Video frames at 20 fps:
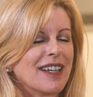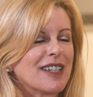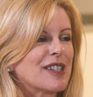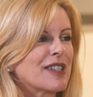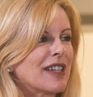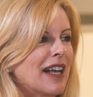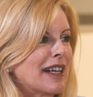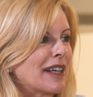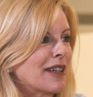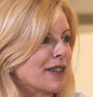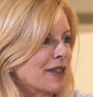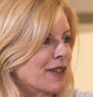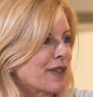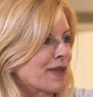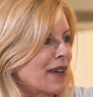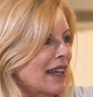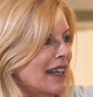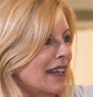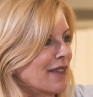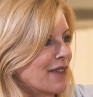cycle the
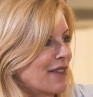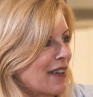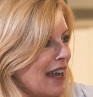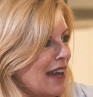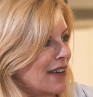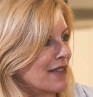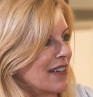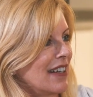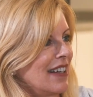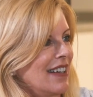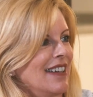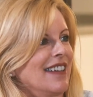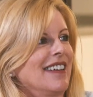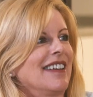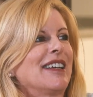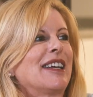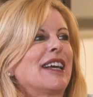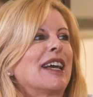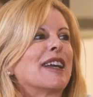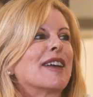Ring of Kerry
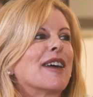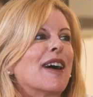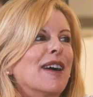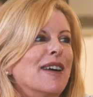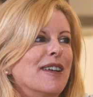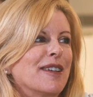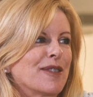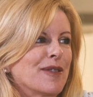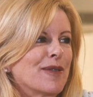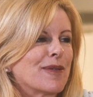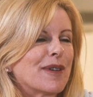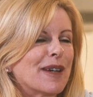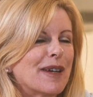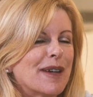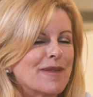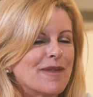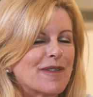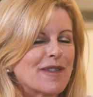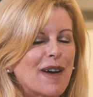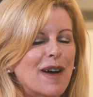in Ireland, where
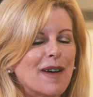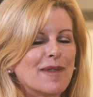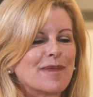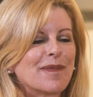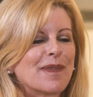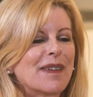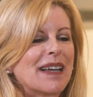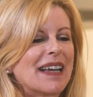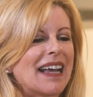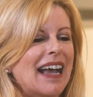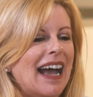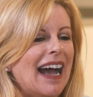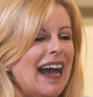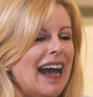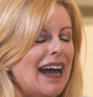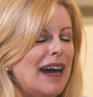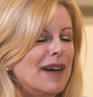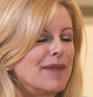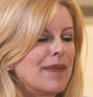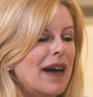I'm from.
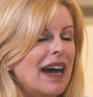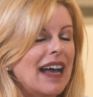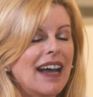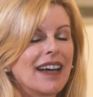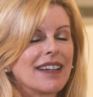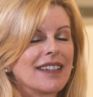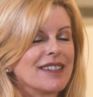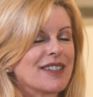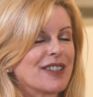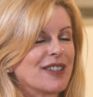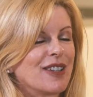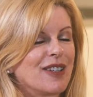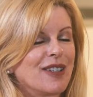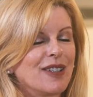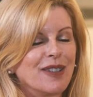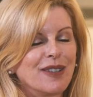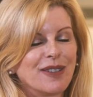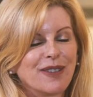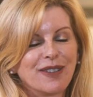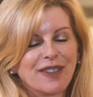I hadn't a
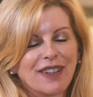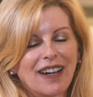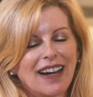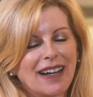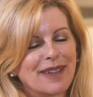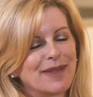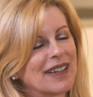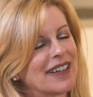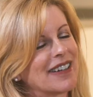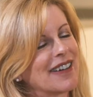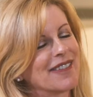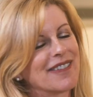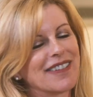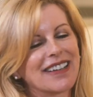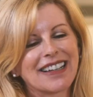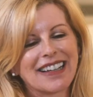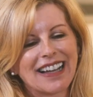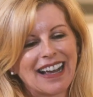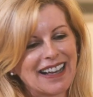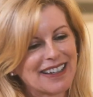clue. I mean, I
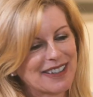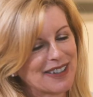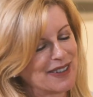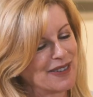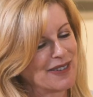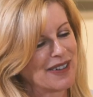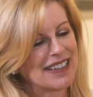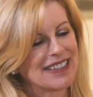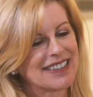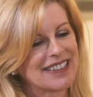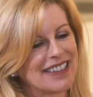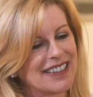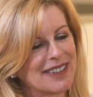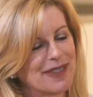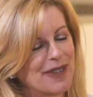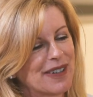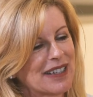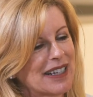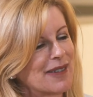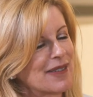really had no idea
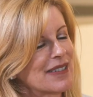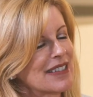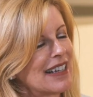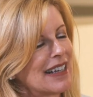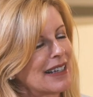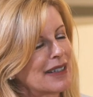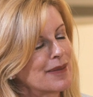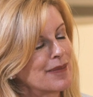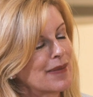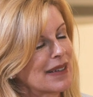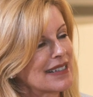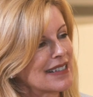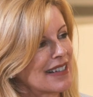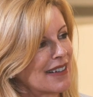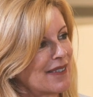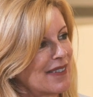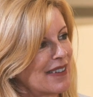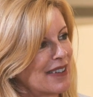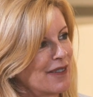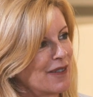what I was letting
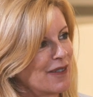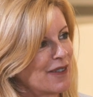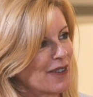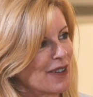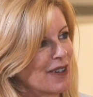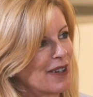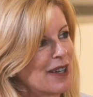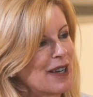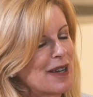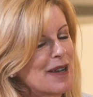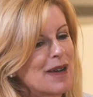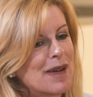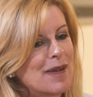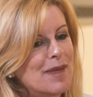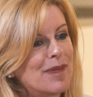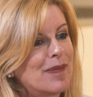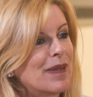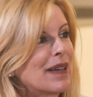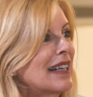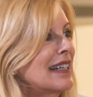myself in for.
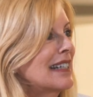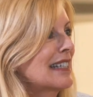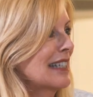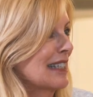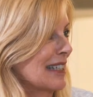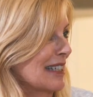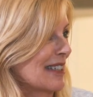But I did